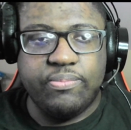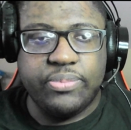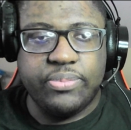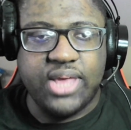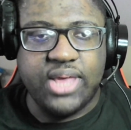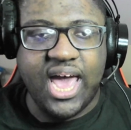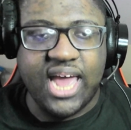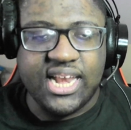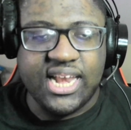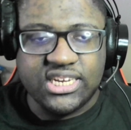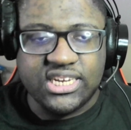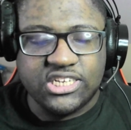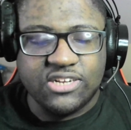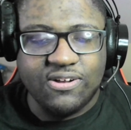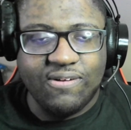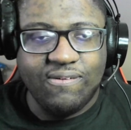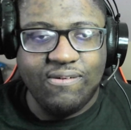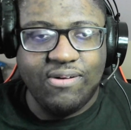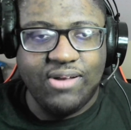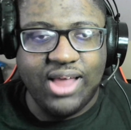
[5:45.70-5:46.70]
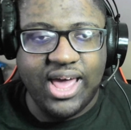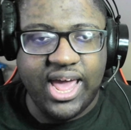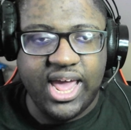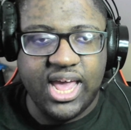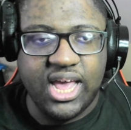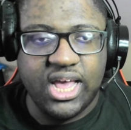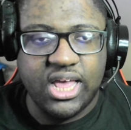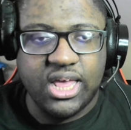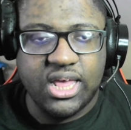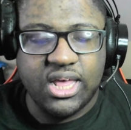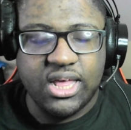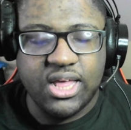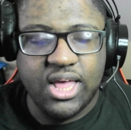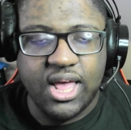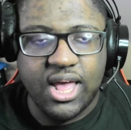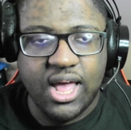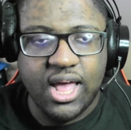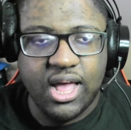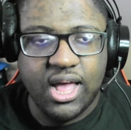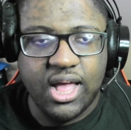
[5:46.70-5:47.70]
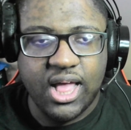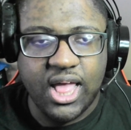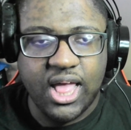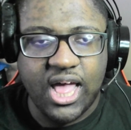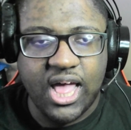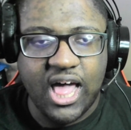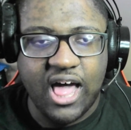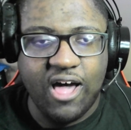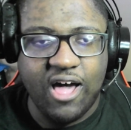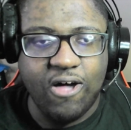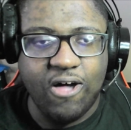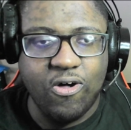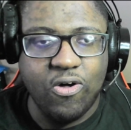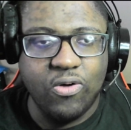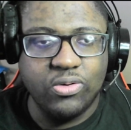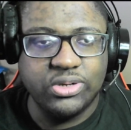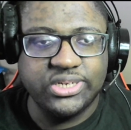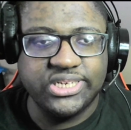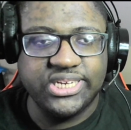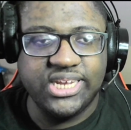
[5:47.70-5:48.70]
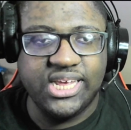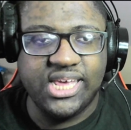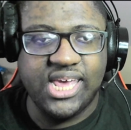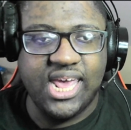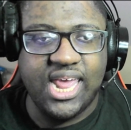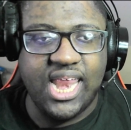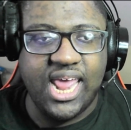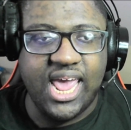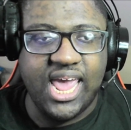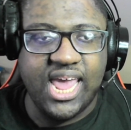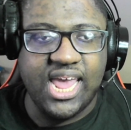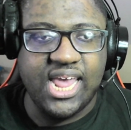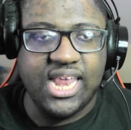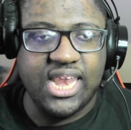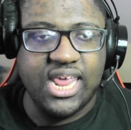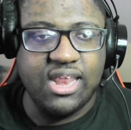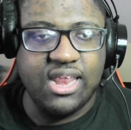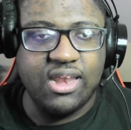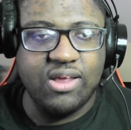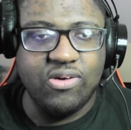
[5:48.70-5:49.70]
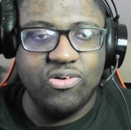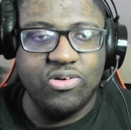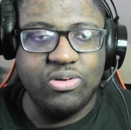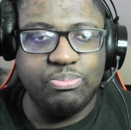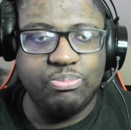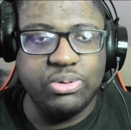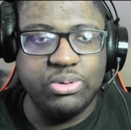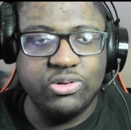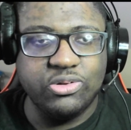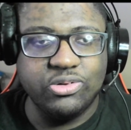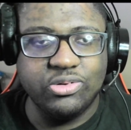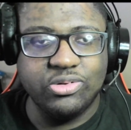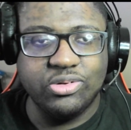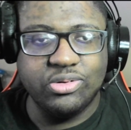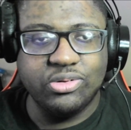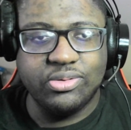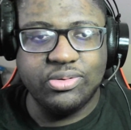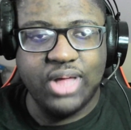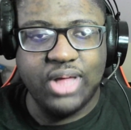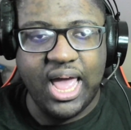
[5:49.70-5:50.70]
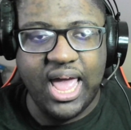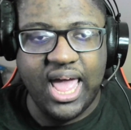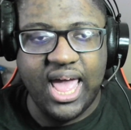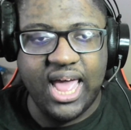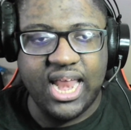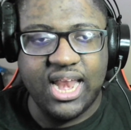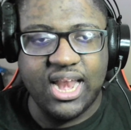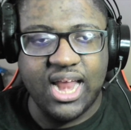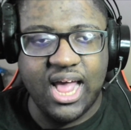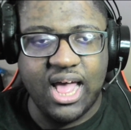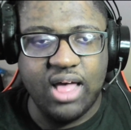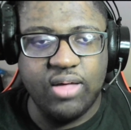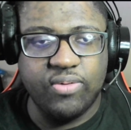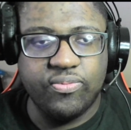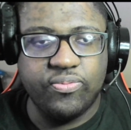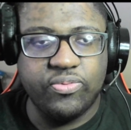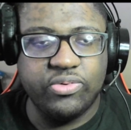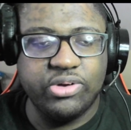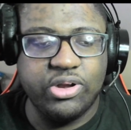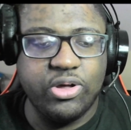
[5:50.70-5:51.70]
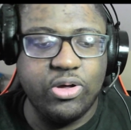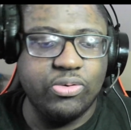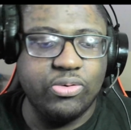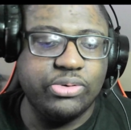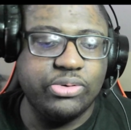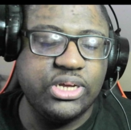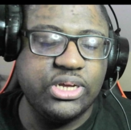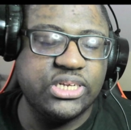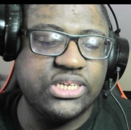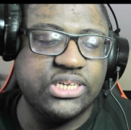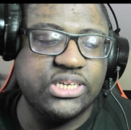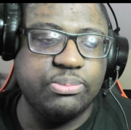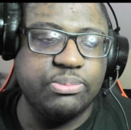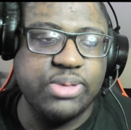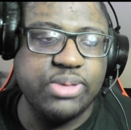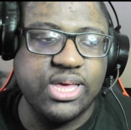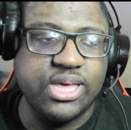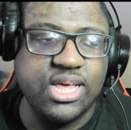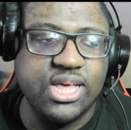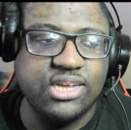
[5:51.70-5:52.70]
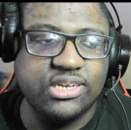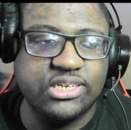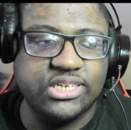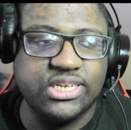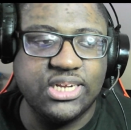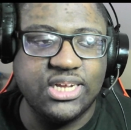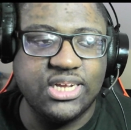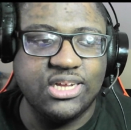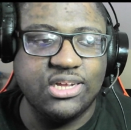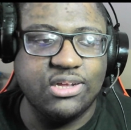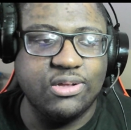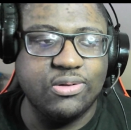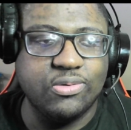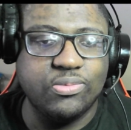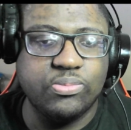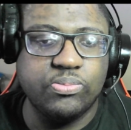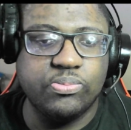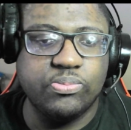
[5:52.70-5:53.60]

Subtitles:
I just don't like how she get hated or booed at for no reason because of